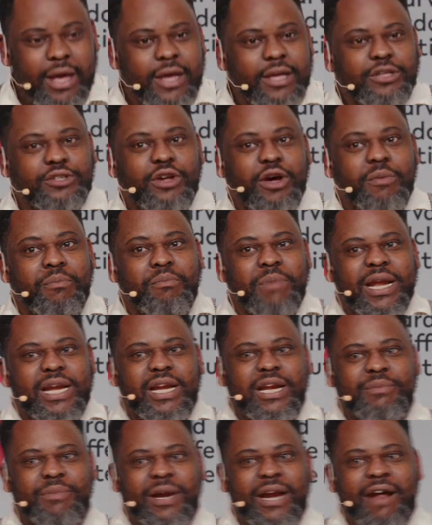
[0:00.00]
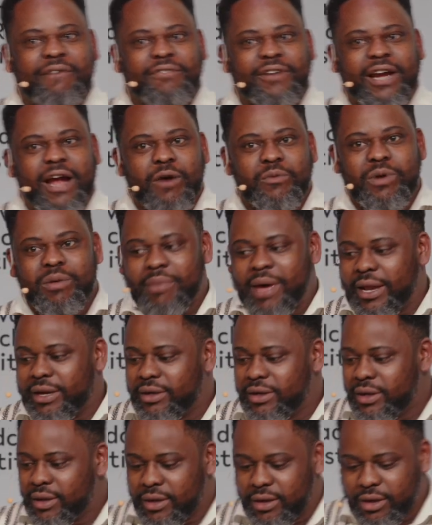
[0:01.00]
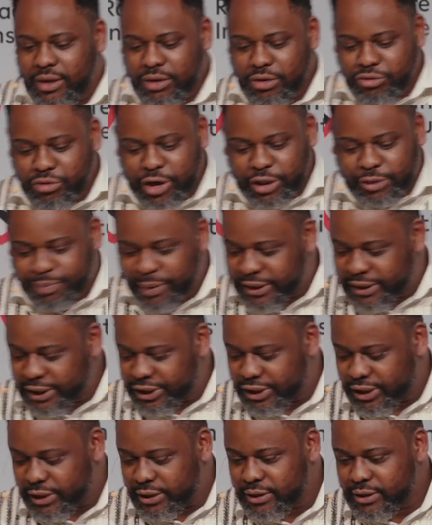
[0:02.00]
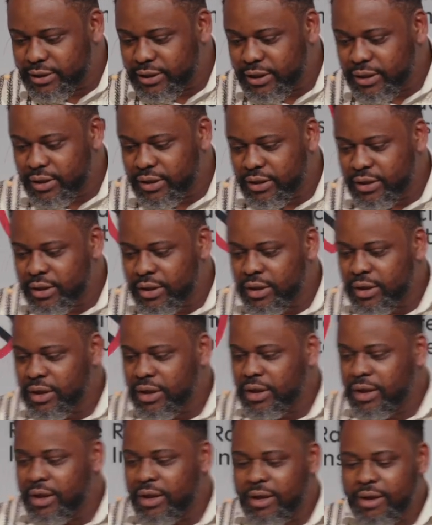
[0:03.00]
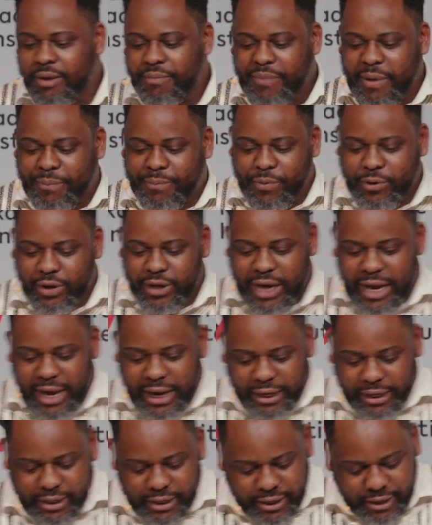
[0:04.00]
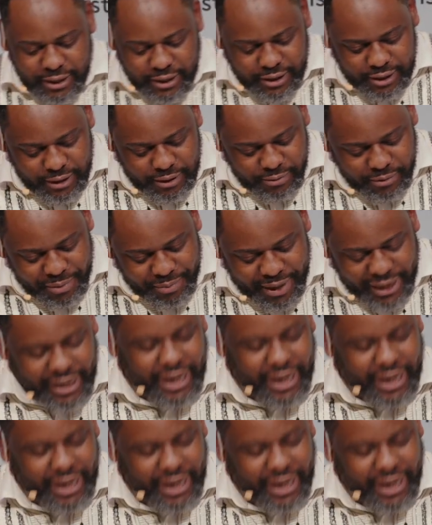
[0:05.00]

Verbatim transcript: So many Liberian African women wrote petitions. People like women